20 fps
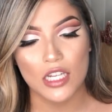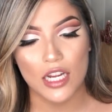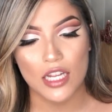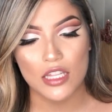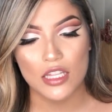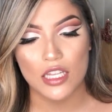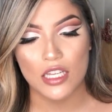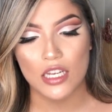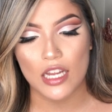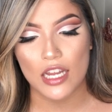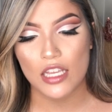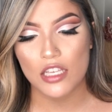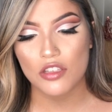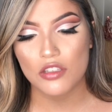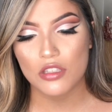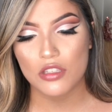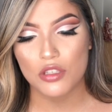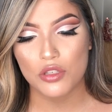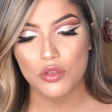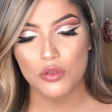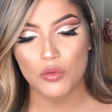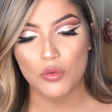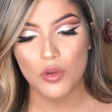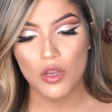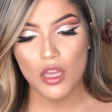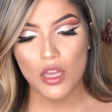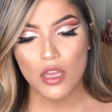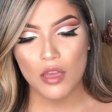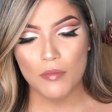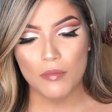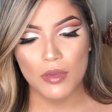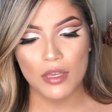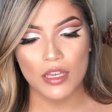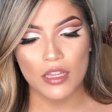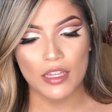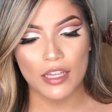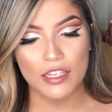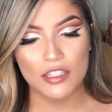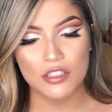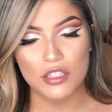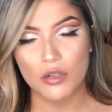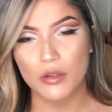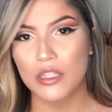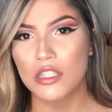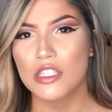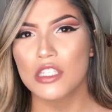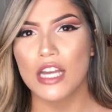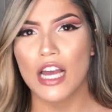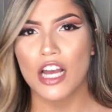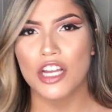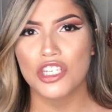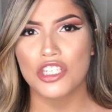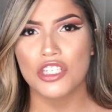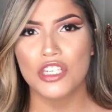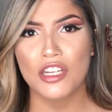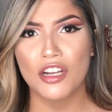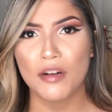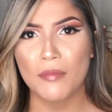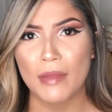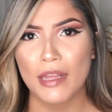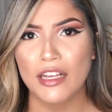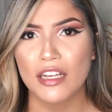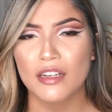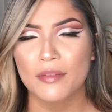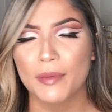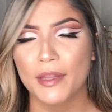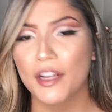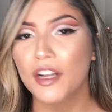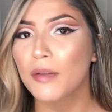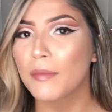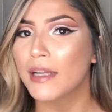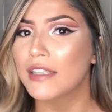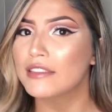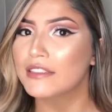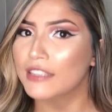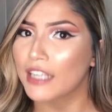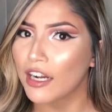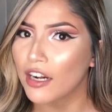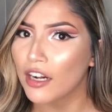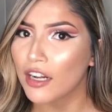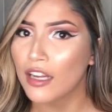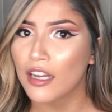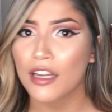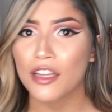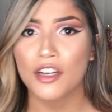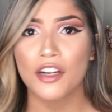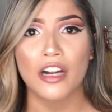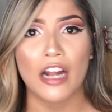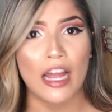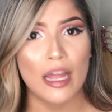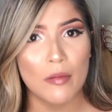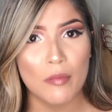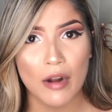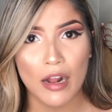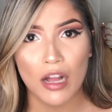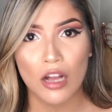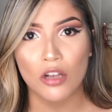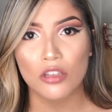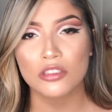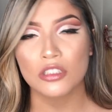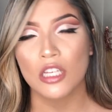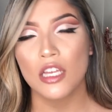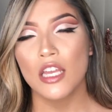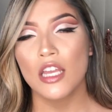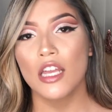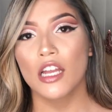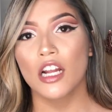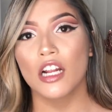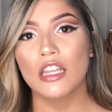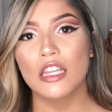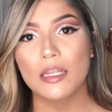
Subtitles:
And then I used to be like so into how she did her makeup, like her mascara and her eyebrows, her